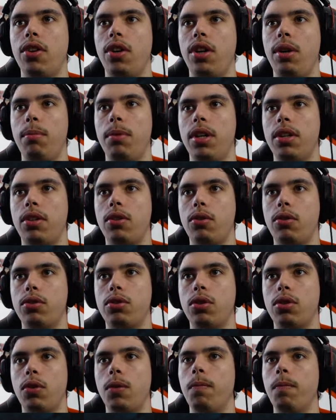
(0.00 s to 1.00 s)
30-minute
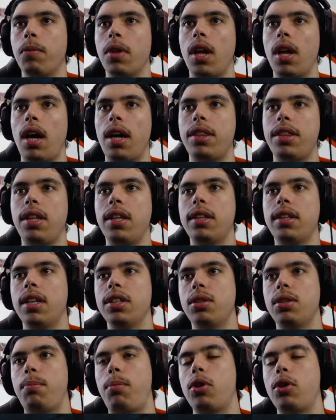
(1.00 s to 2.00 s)
also. I think
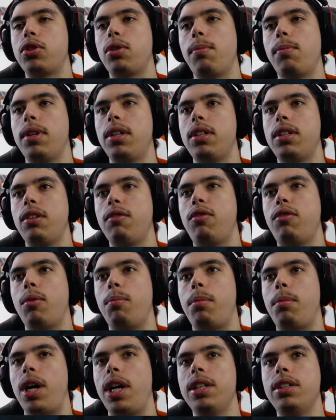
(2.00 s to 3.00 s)
there's a possibility
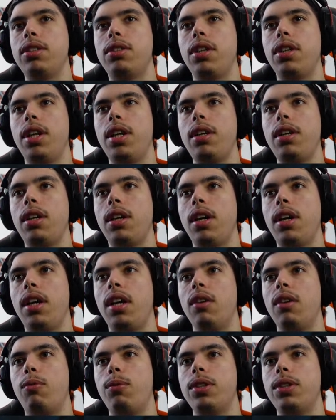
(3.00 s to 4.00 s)
for buys today
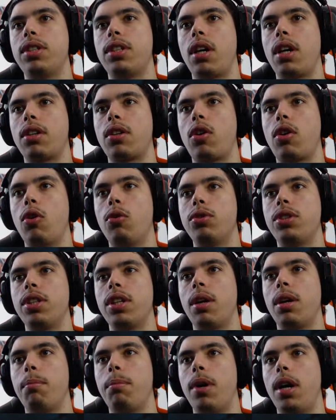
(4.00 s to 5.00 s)
if we start
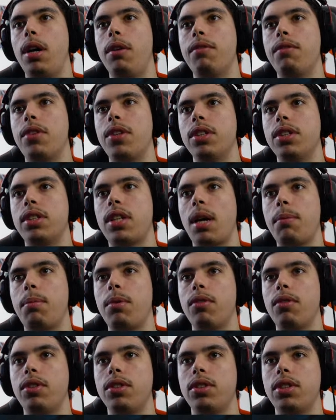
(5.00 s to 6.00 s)
closing above this
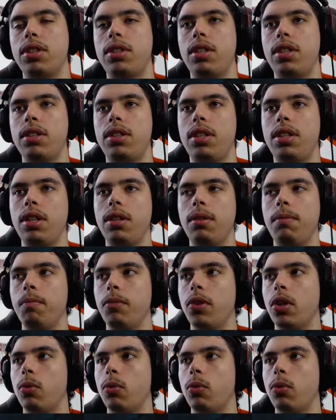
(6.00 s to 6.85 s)
type of resistance here,